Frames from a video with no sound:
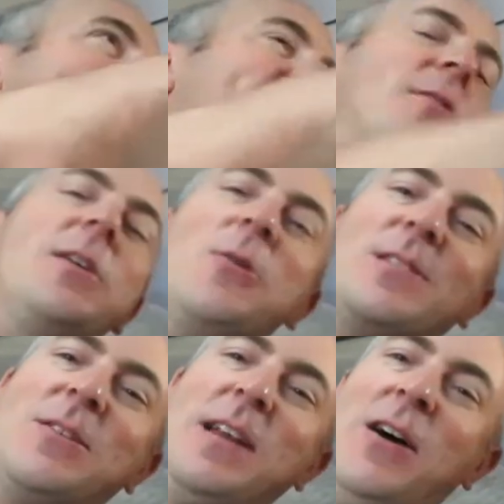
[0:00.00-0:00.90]
There you go.
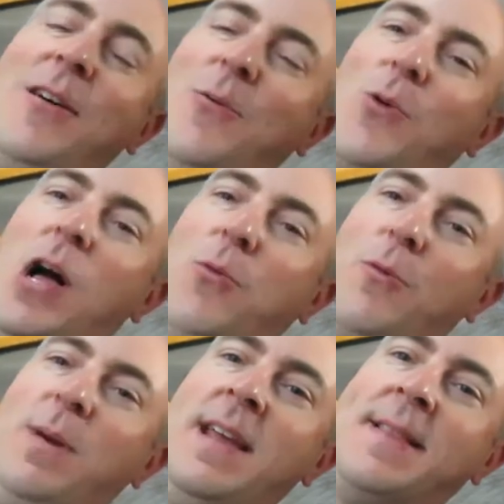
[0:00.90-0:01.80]
So now I'll, I'll
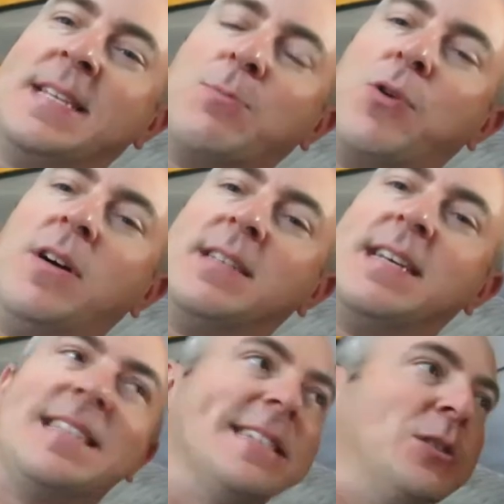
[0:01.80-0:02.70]
repeat this
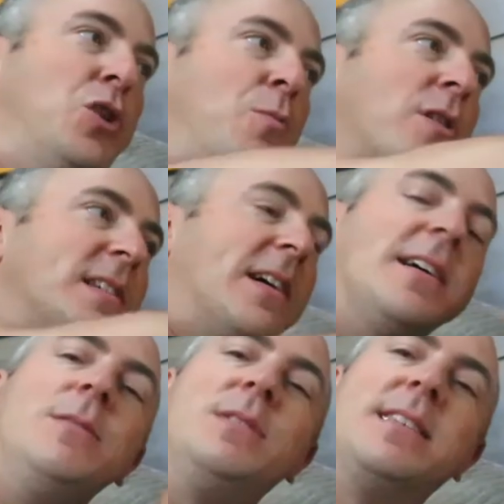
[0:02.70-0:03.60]
process two more
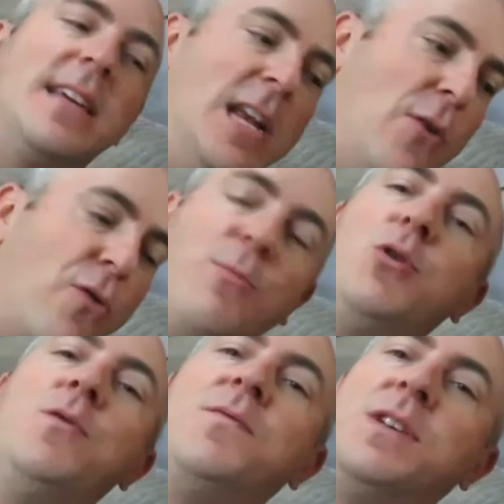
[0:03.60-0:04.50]
times and I'll
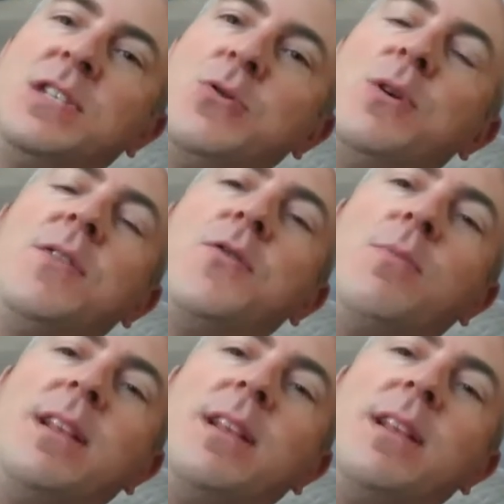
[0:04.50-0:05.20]
remove the two other